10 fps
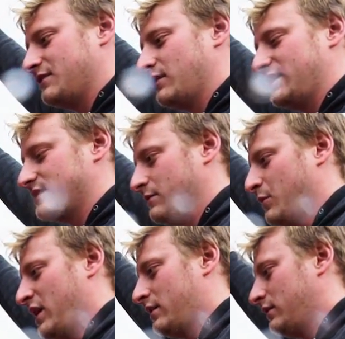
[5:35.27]
racing
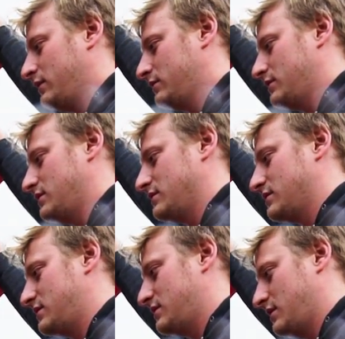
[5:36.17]
battery.
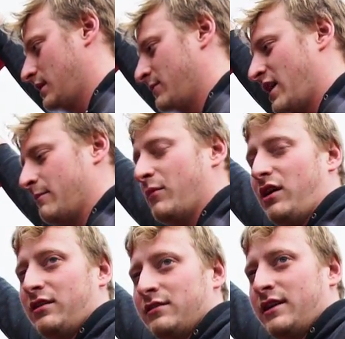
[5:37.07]
It's not
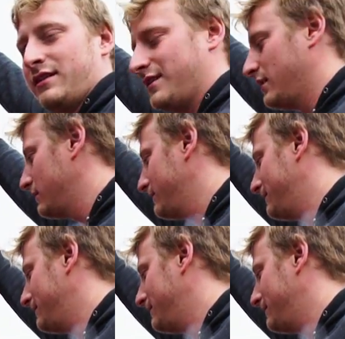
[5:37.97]
balling like that.